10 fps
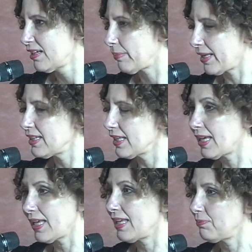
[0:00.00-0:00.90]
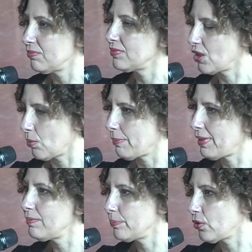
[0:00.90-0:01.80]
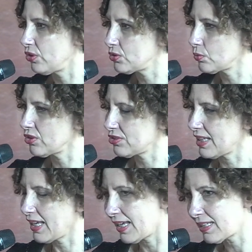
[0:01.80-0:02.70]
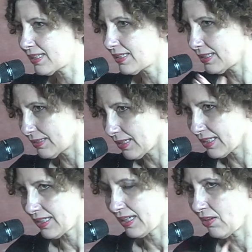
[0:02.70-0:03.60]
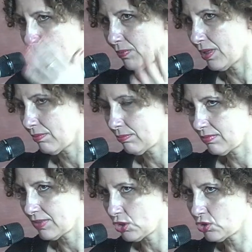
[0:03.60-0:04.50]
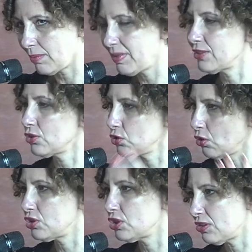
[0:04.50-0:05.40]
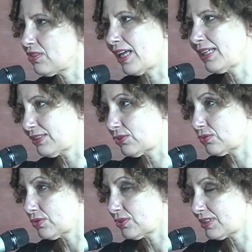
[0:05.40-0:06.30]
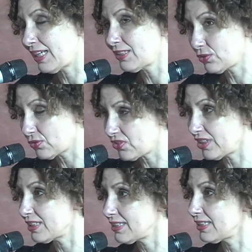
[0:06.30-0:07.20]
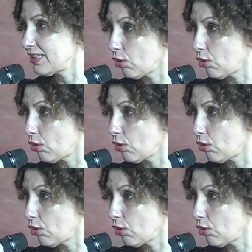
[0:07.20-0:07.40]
But you know, my main point was that the kind of digital media sociology tends to think the